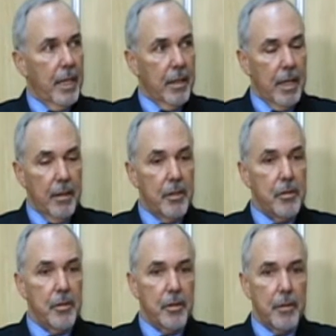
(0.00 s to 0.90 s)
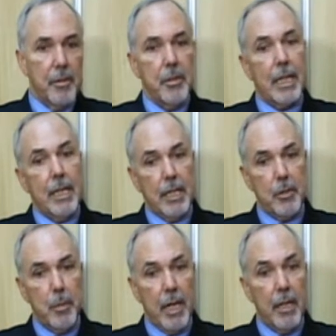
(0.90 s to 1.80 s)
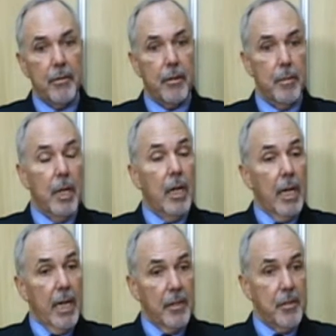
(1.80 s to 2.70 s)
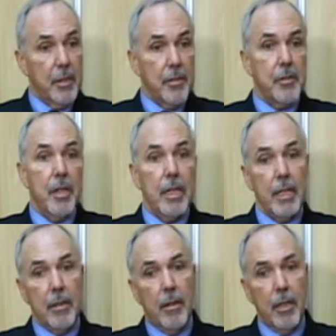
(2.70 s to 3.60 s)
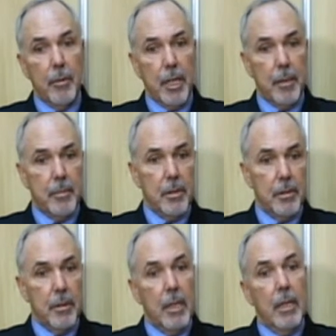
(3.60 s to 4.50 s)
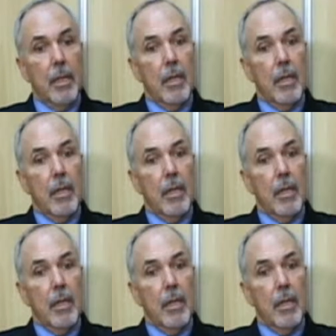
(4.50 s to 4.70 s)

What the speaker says: And this is servers that can expand from a single socket all the way up to